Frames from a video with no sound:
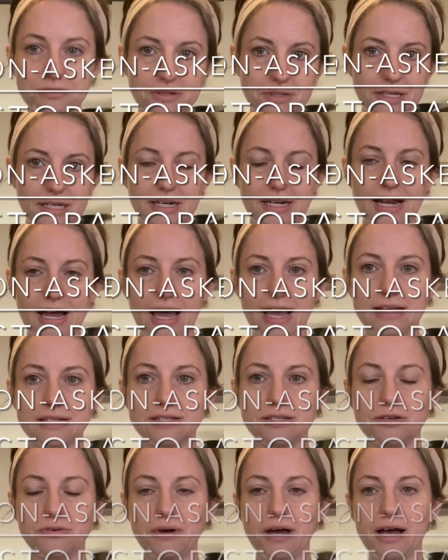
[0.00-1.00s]

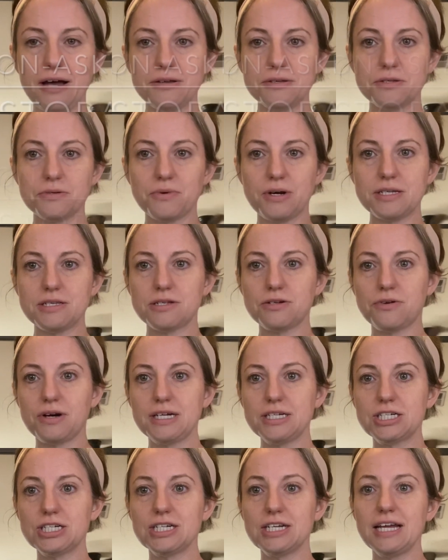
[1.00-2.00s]
Gleaton-Askew House
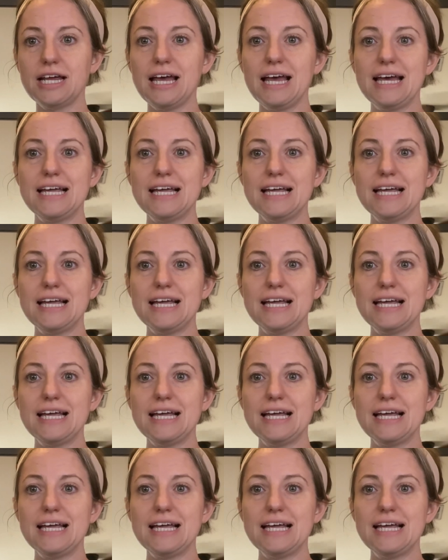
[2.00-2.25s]
Restoration.